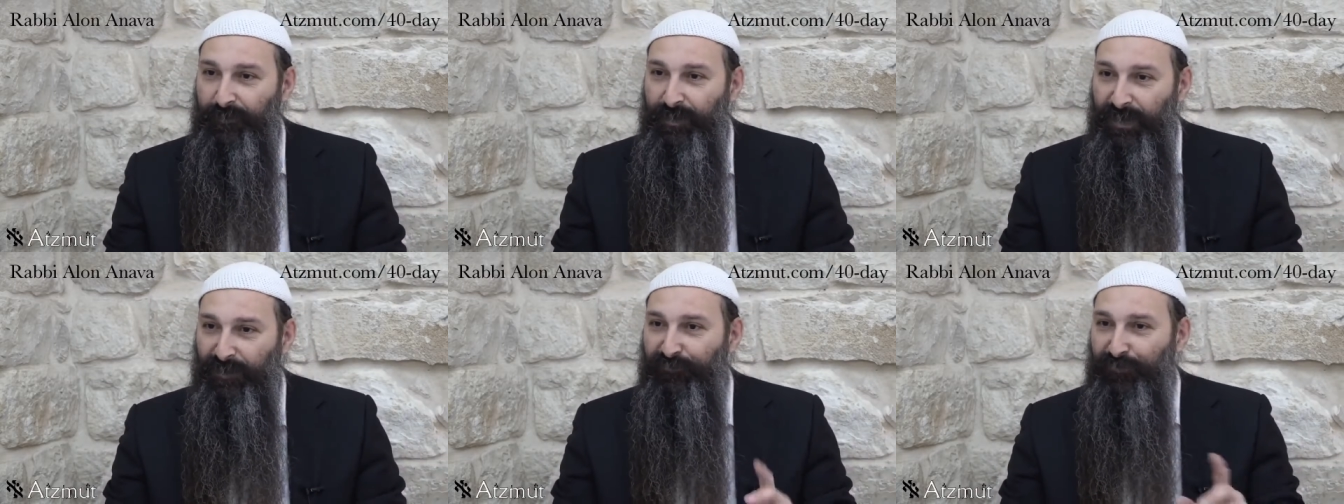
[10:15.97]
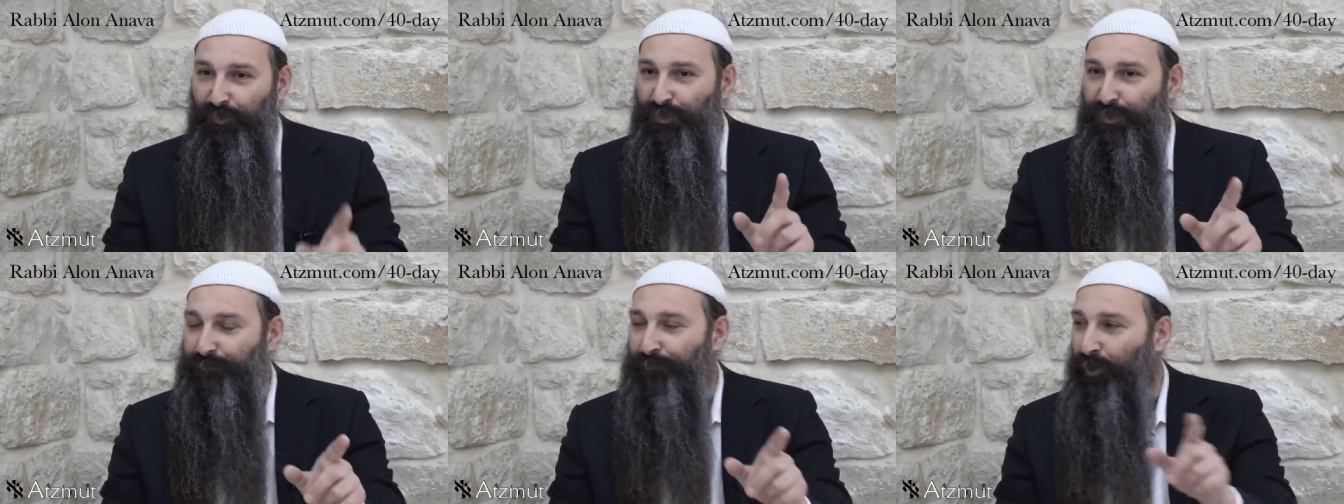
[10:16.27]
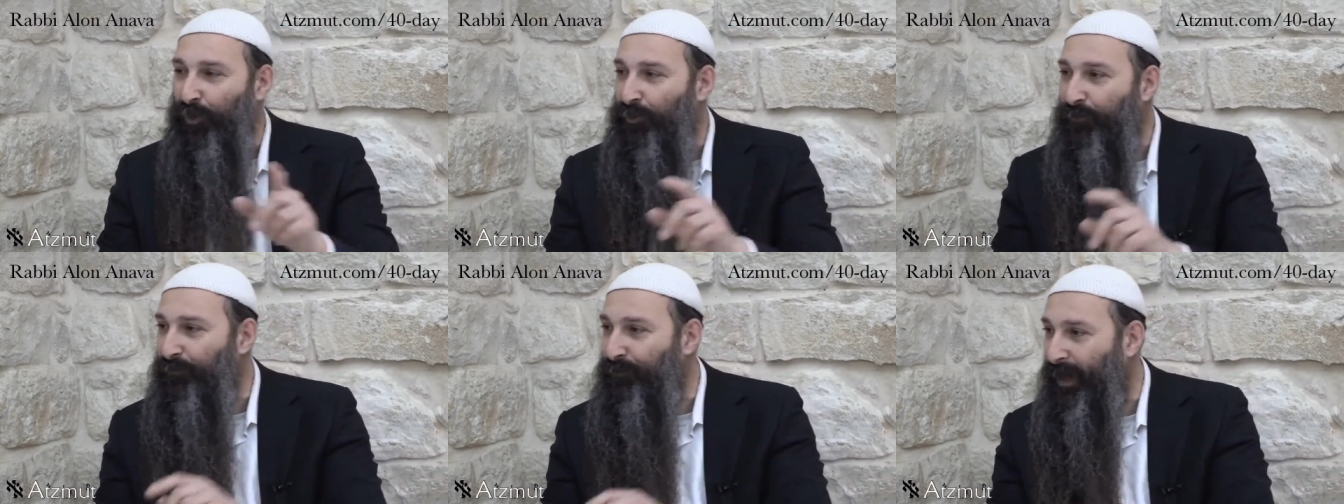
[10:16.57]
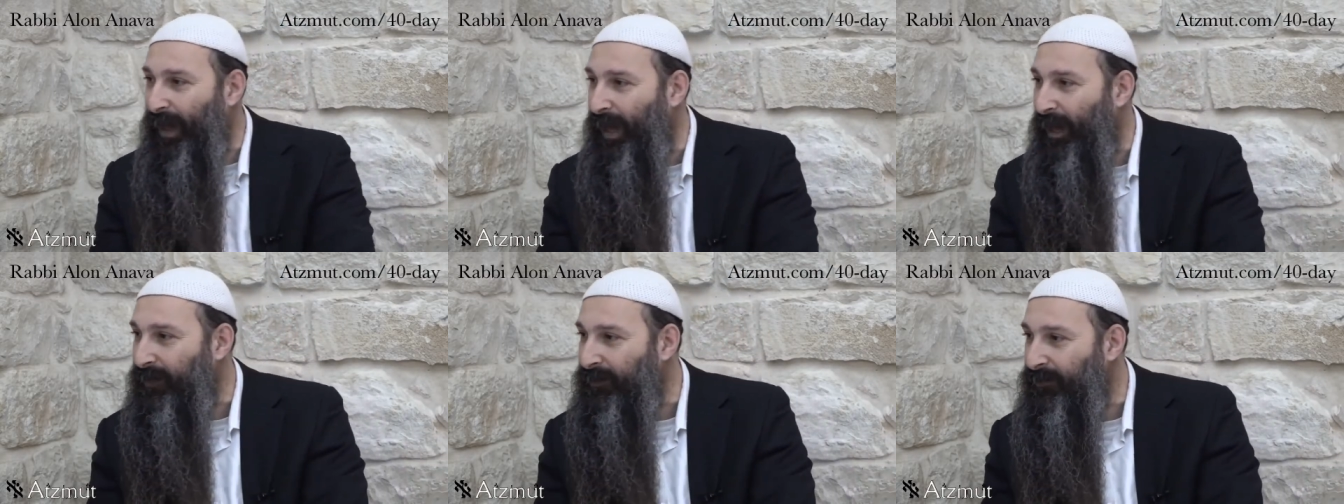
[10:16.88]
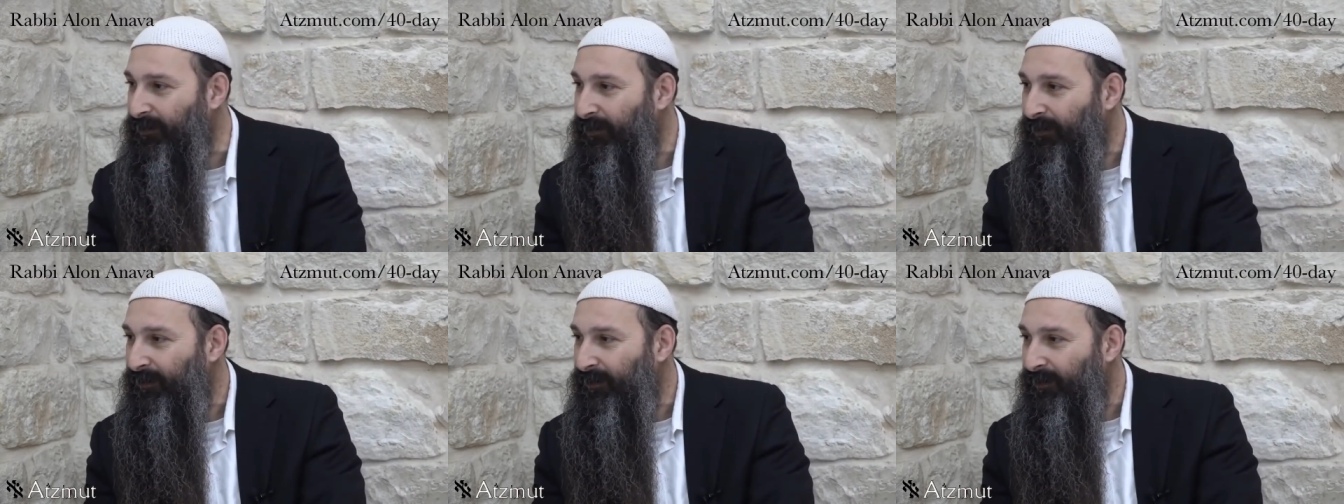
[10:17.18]
If you spoke
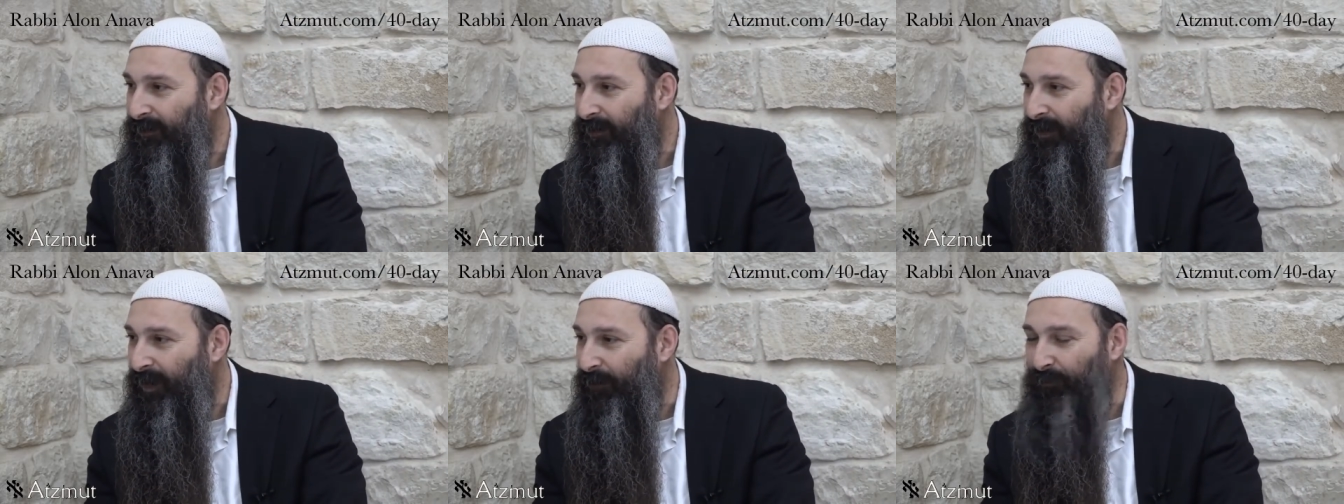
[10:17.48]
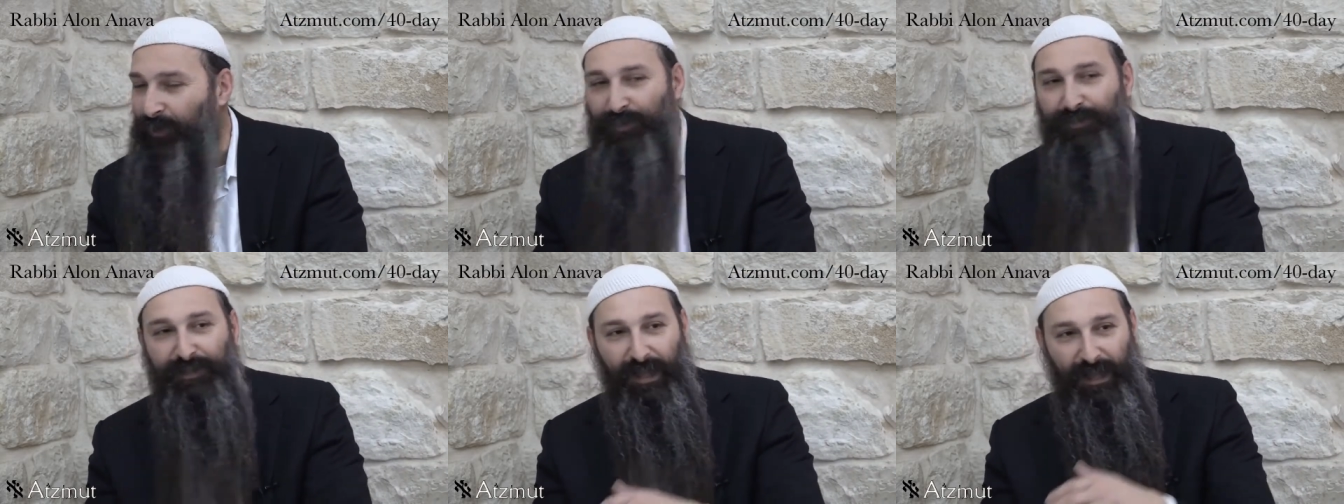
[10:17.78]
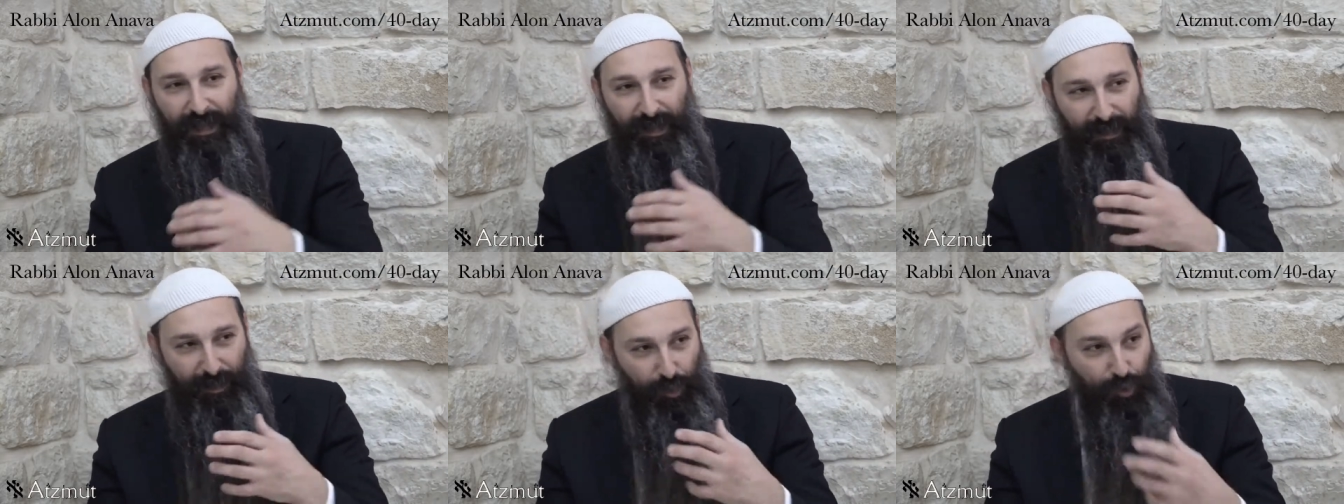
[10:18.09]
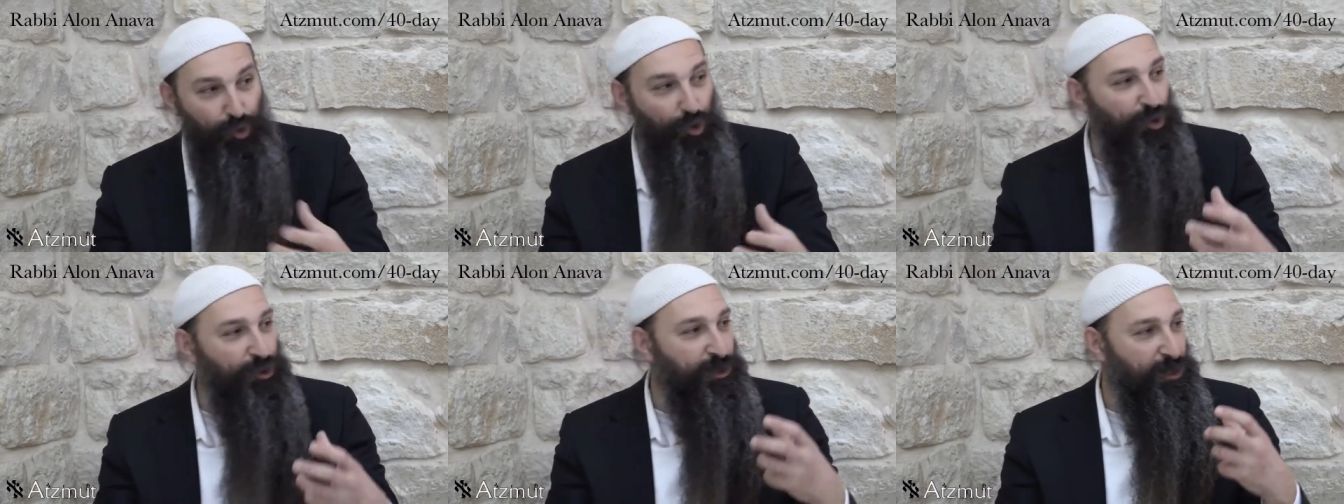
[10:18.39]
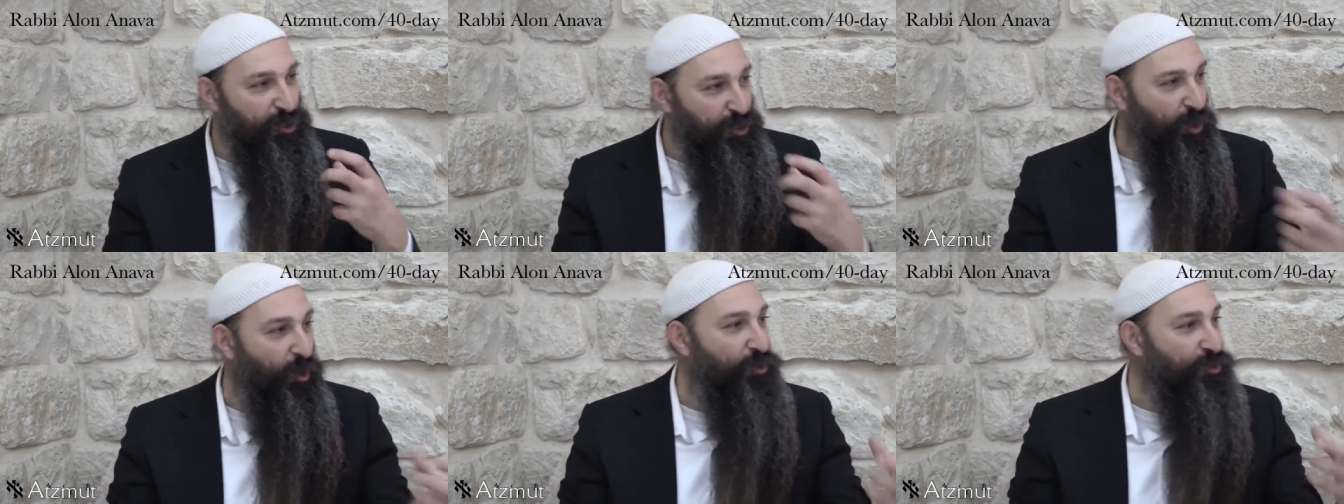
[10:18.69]
bad about a
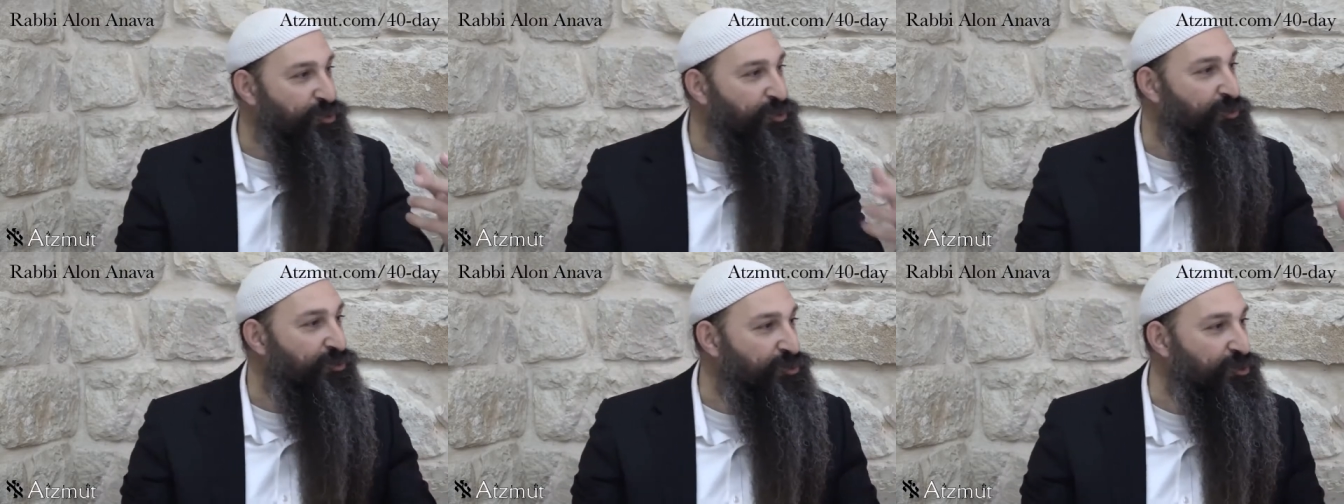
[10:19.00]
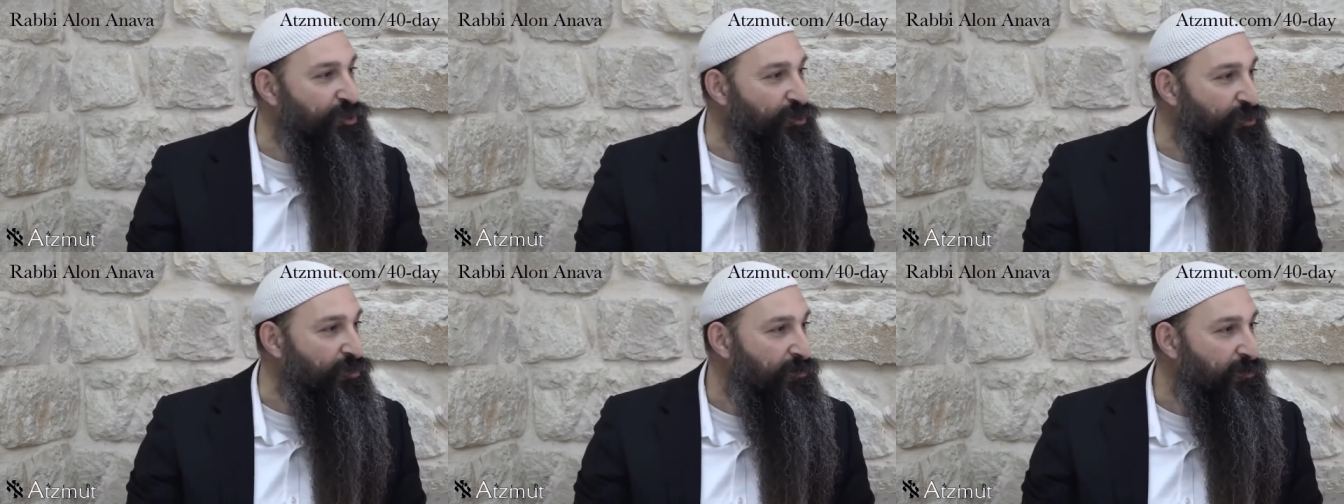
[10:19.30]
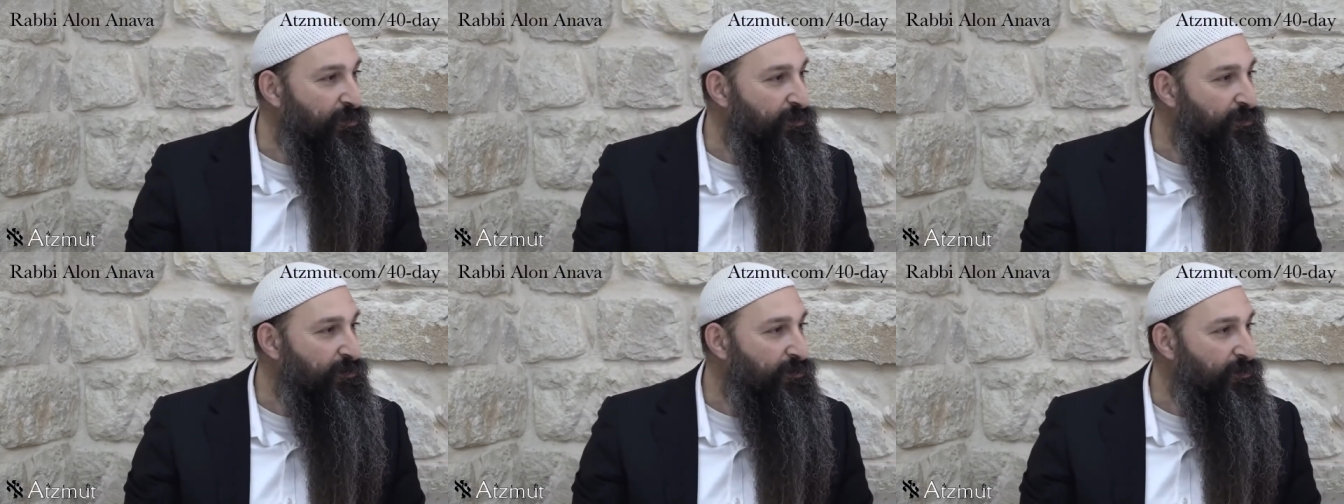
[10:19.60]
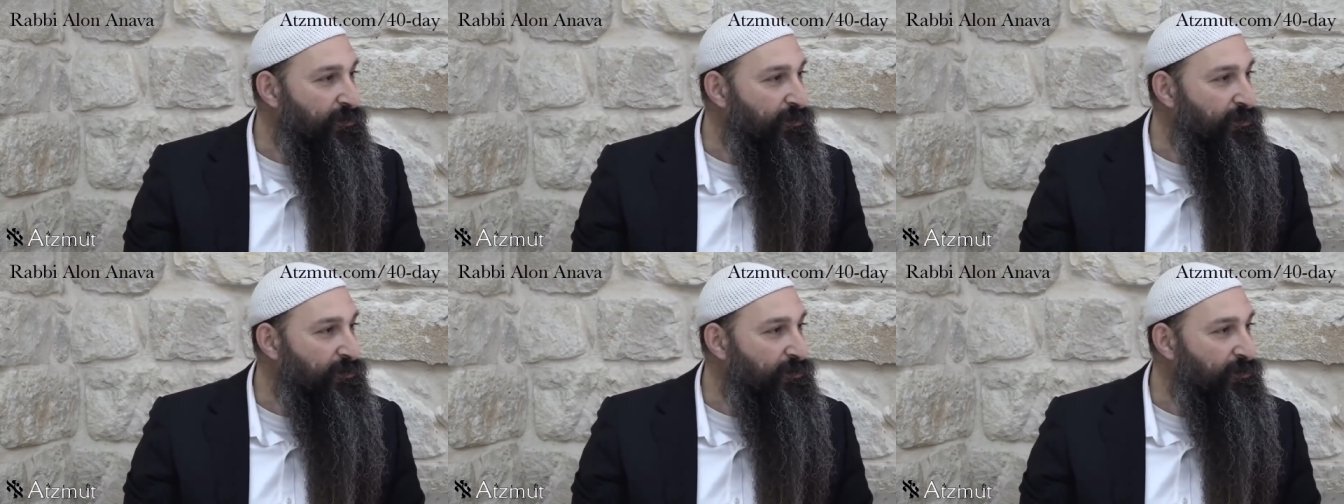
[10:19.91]
good kosher Jew,